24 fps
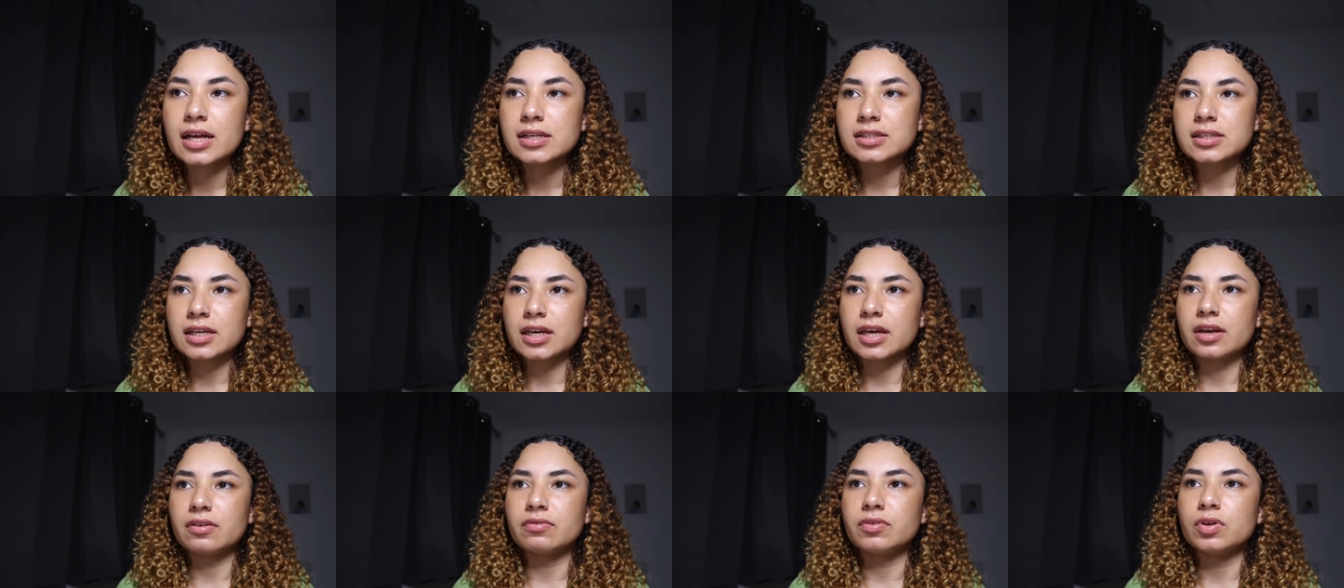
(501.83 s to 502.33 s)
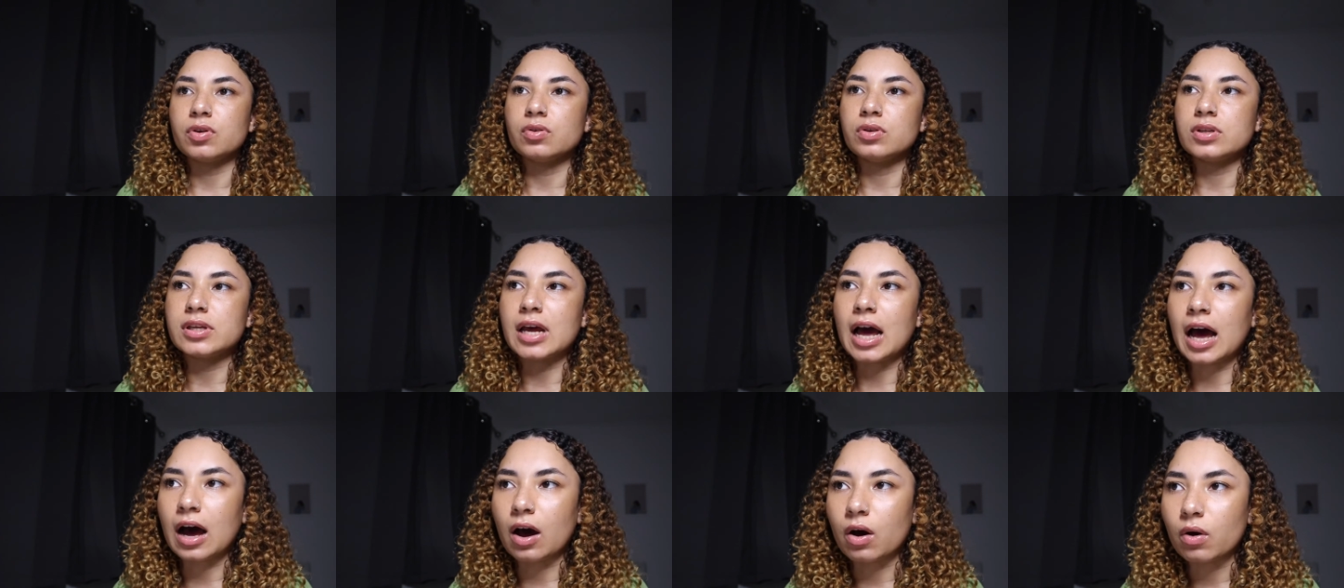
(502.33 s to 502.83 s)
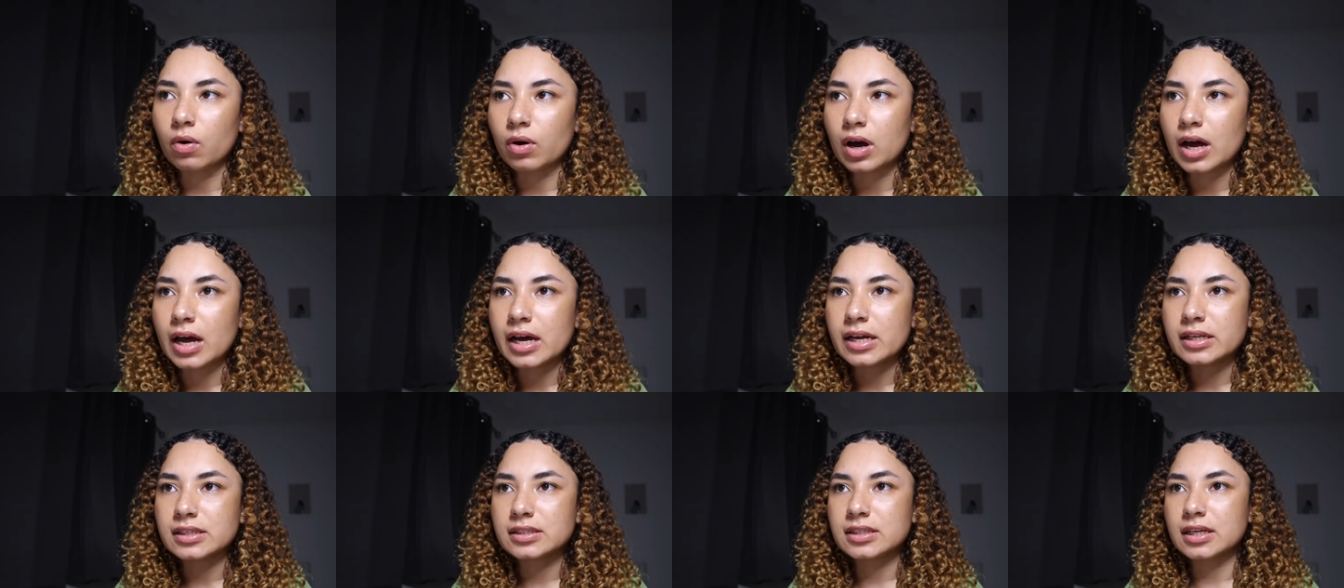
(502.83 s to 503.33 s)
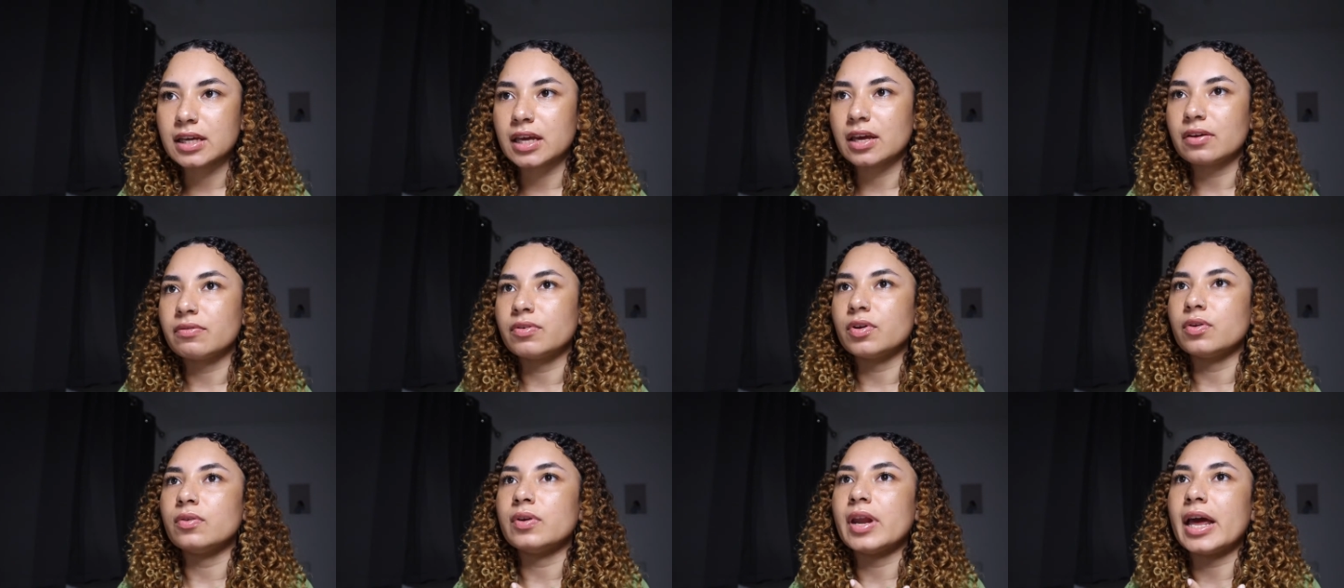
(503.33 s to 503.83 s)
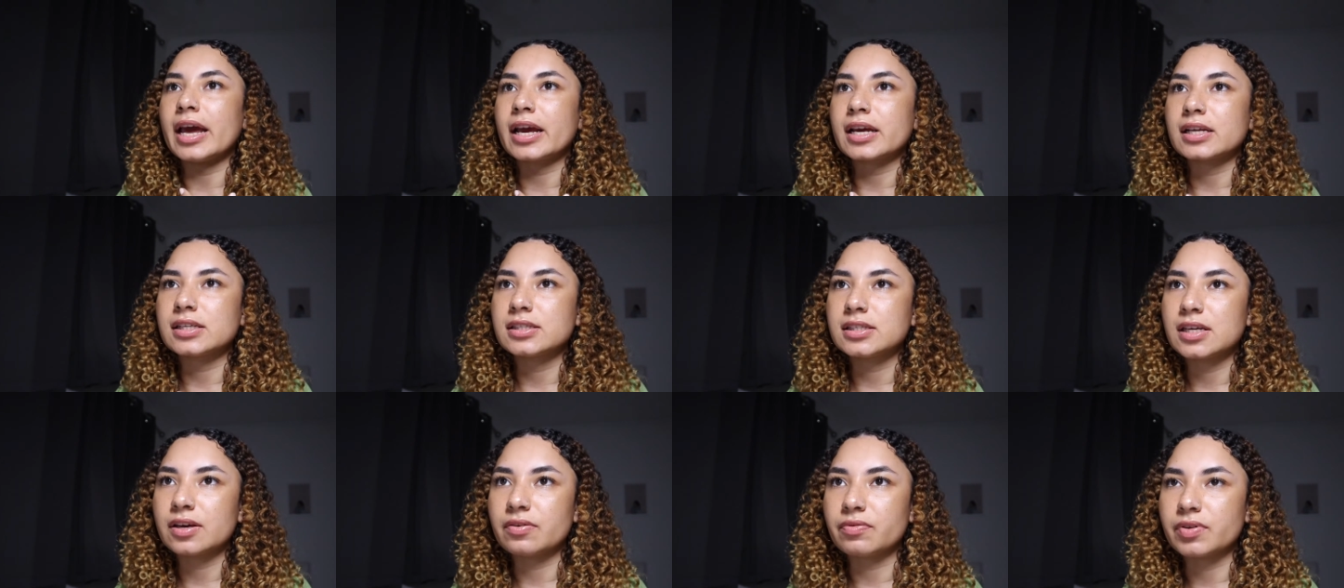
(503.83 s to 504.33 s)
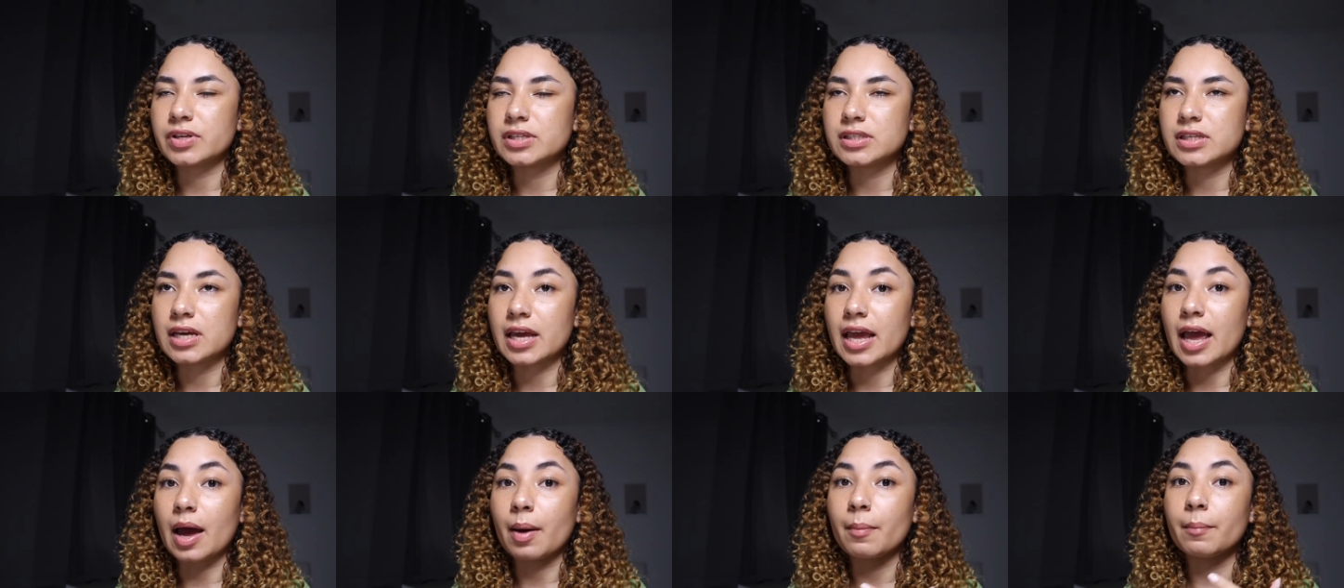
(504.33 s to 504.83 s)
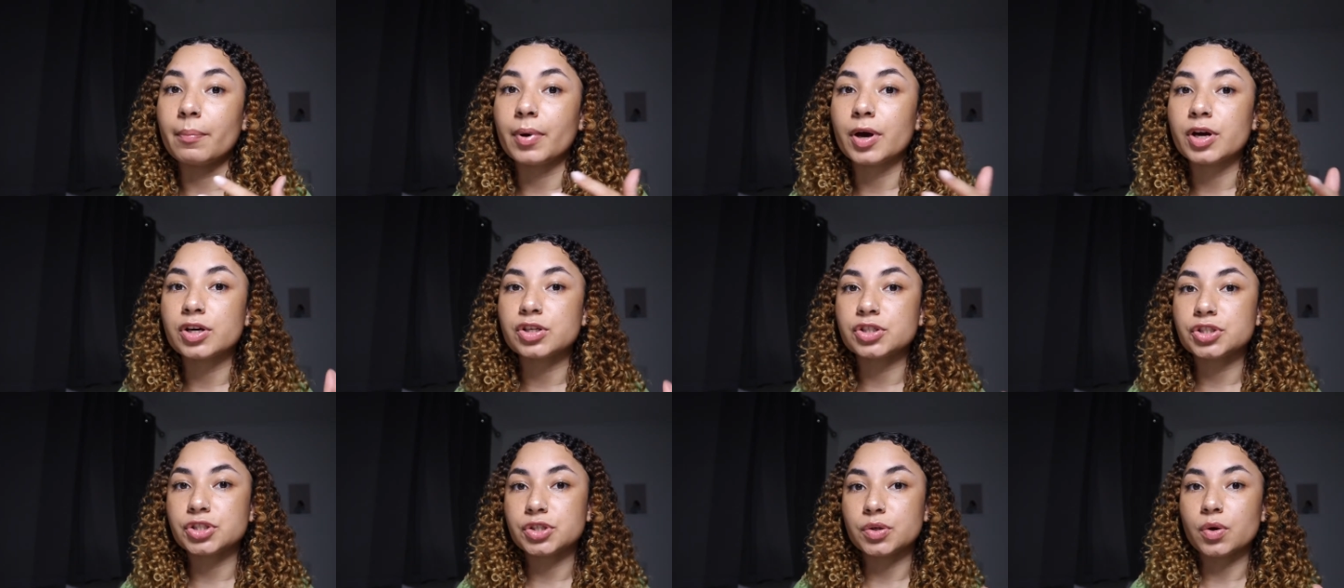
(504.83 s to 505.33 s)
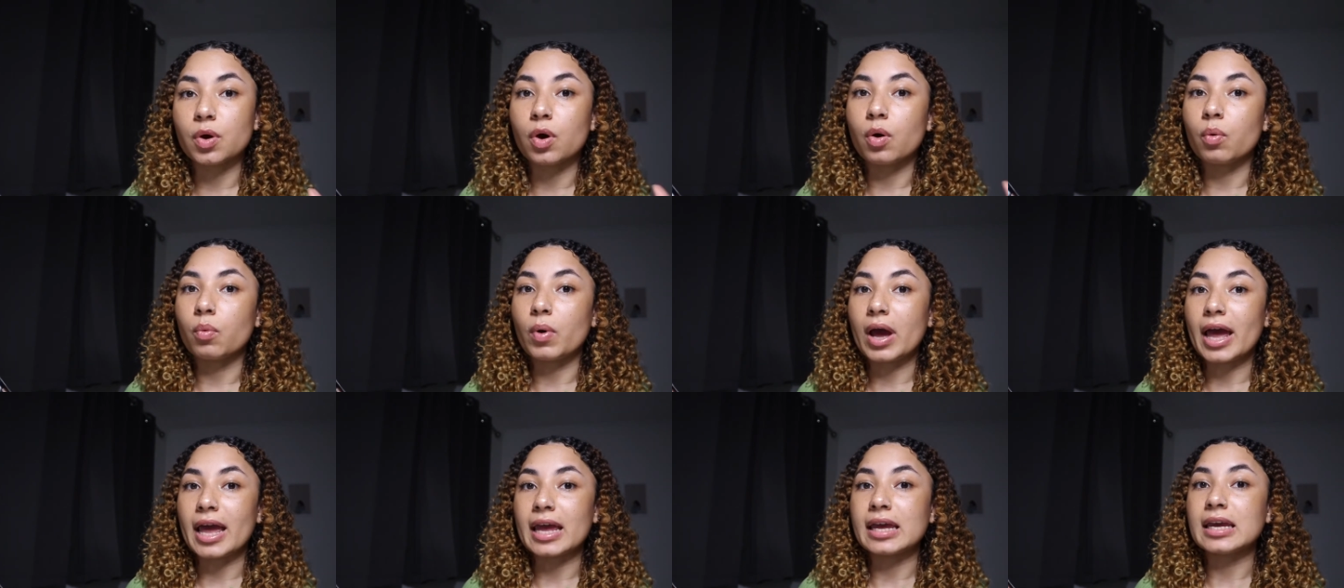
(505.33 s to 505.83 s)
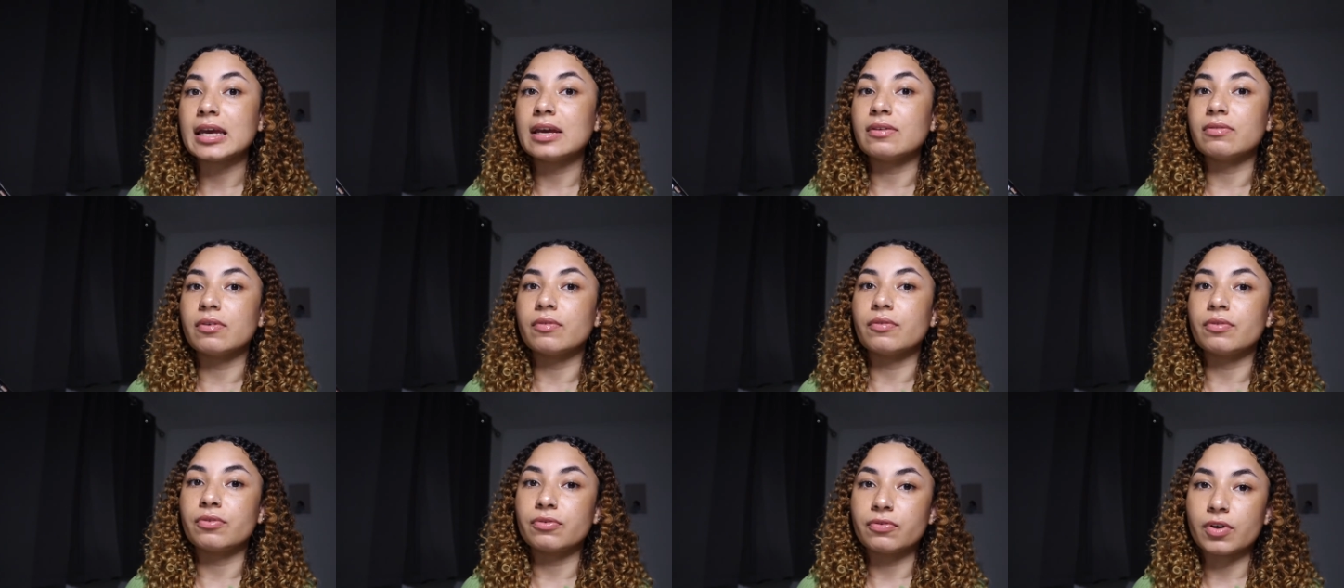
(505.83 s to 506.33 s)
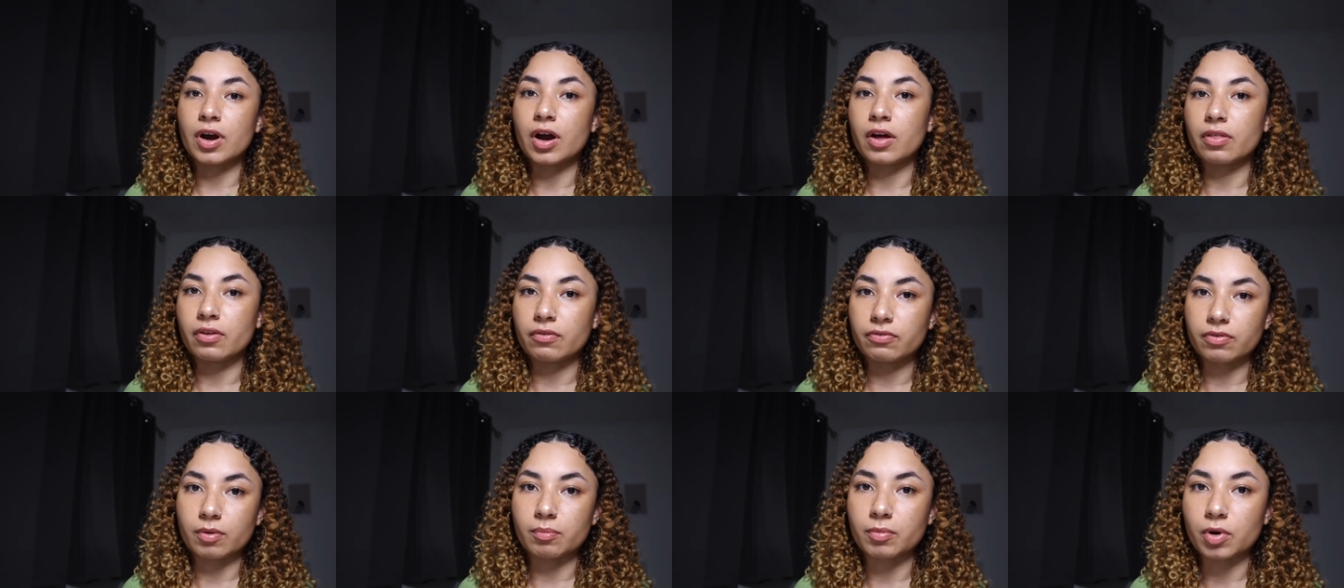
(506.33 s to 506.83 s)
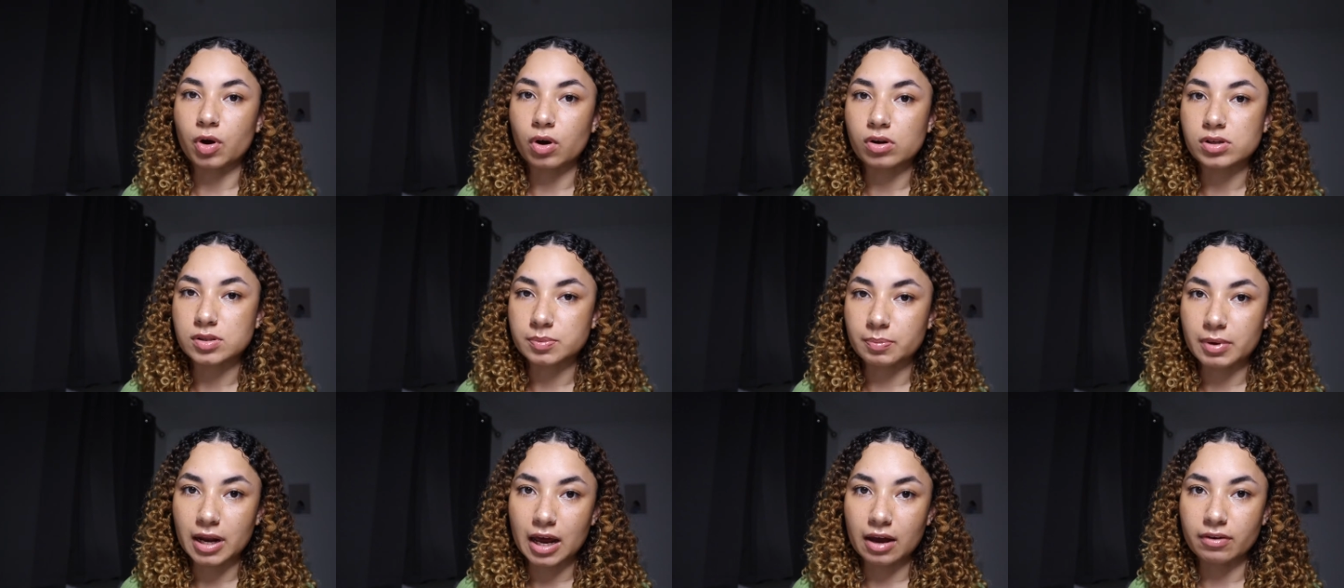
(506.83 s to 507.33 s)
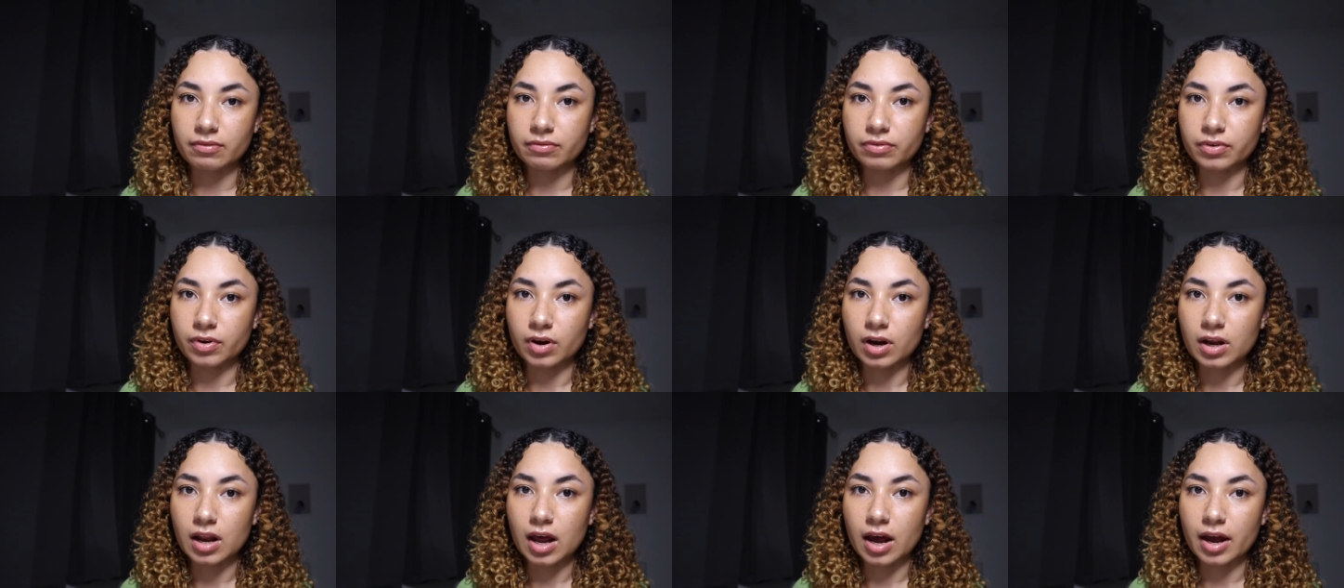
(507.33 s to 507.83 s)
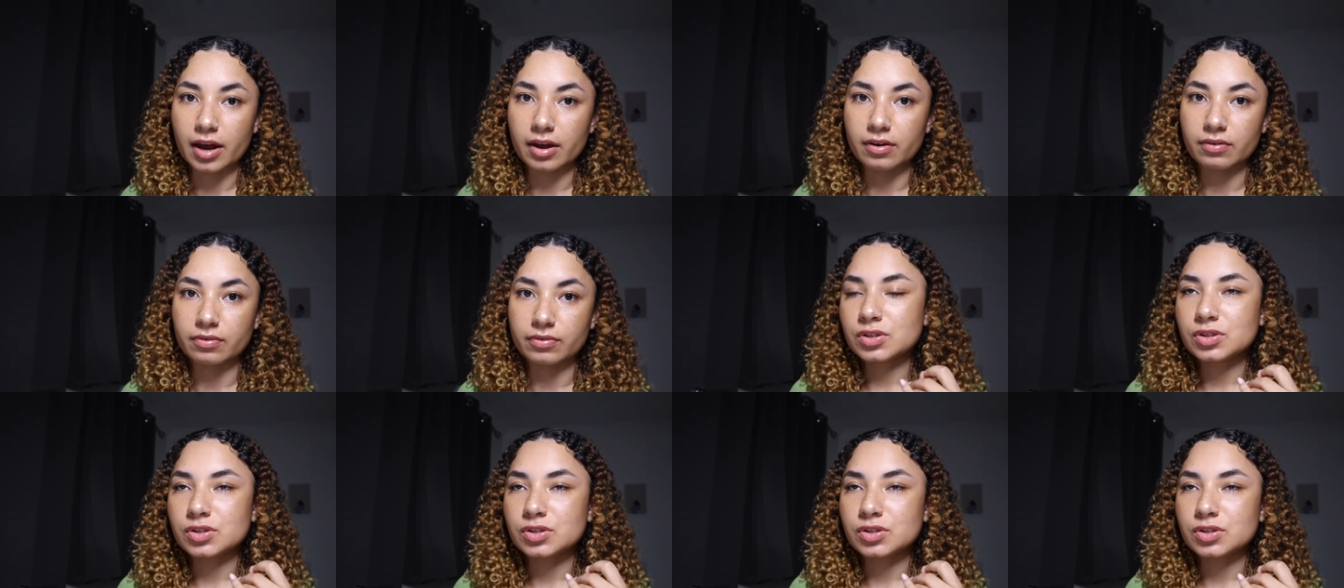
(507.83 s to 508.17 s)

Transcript: to give you doubt, to give you negativity and push you away even further from God's plan for your life.